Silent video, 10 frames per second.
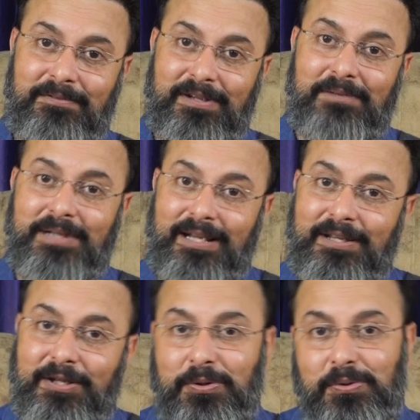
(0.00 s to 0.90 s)
will be a
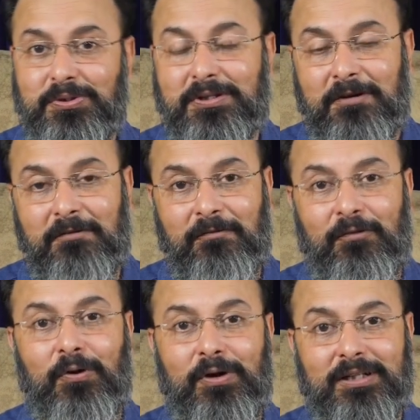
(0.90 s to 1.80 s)
huge
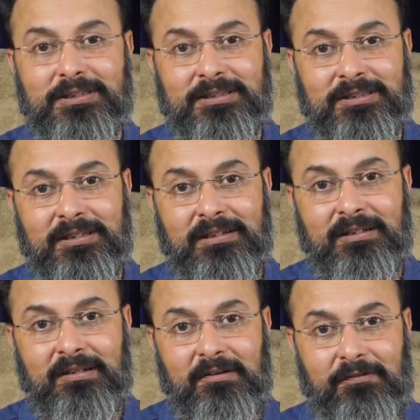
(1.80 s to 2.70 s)
focus
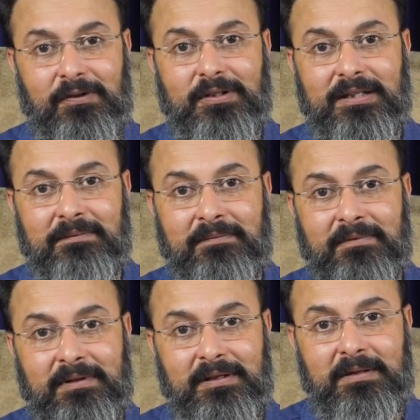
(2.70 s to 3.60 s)
for them.